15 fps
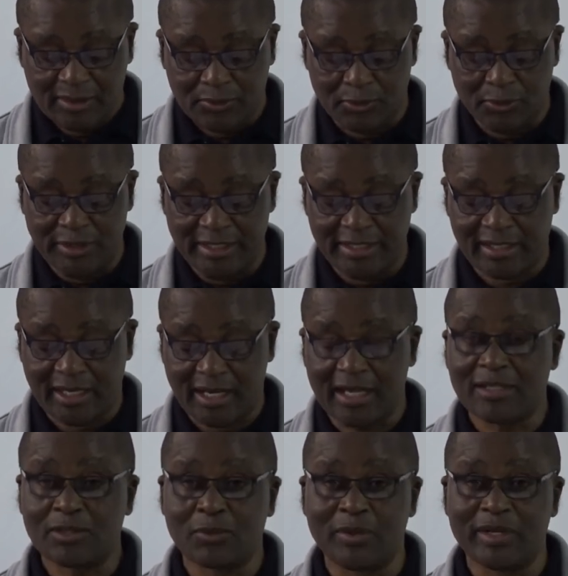to
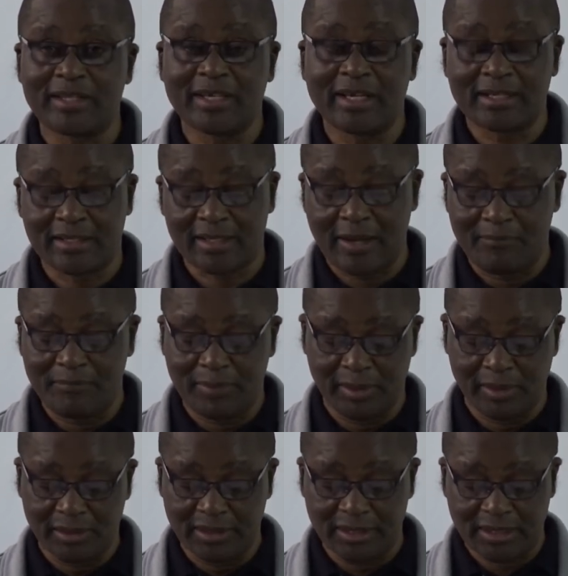discuss with
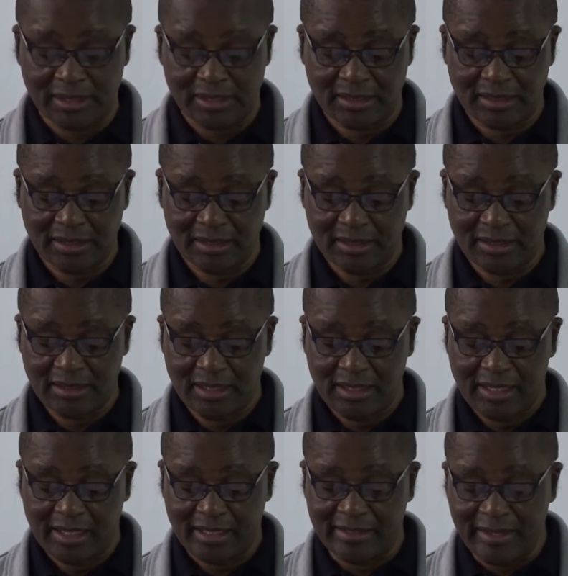examples
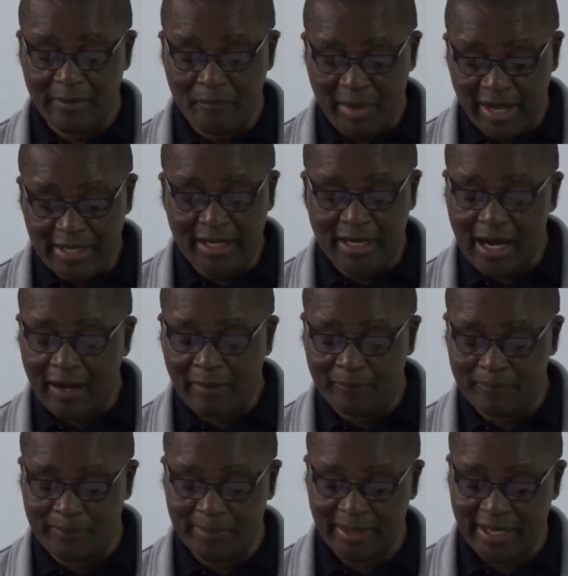the
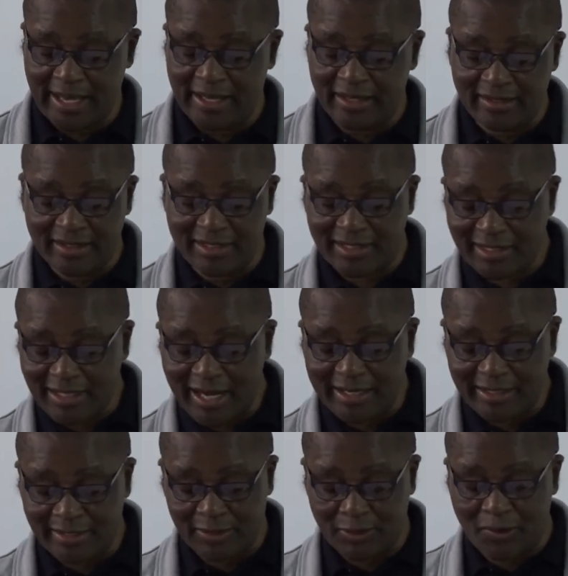makeup and
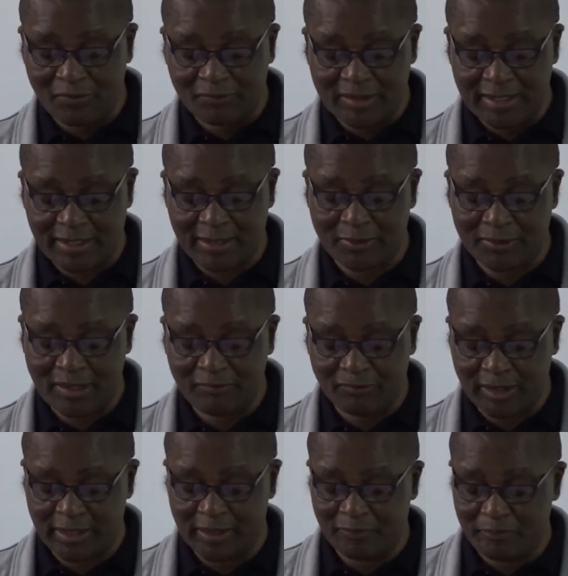size of the South
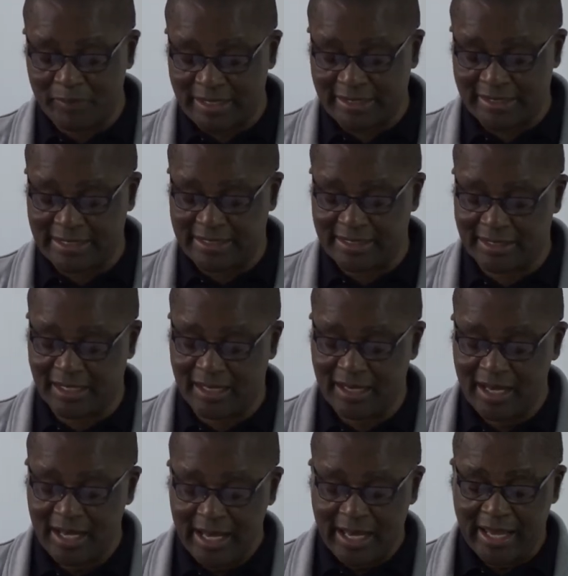African passenger
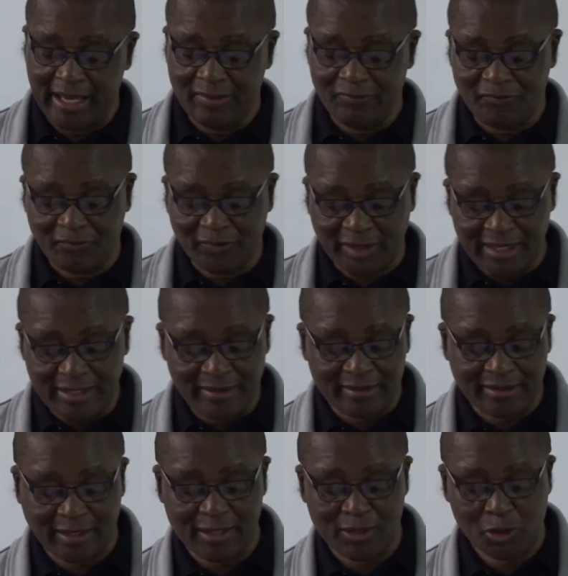and freight
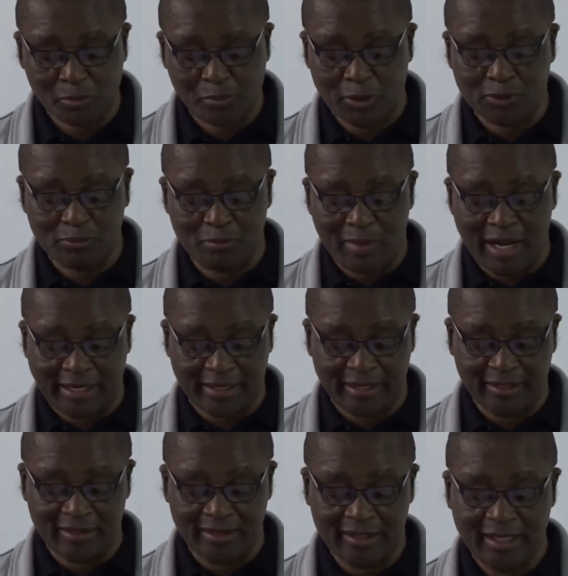transport market.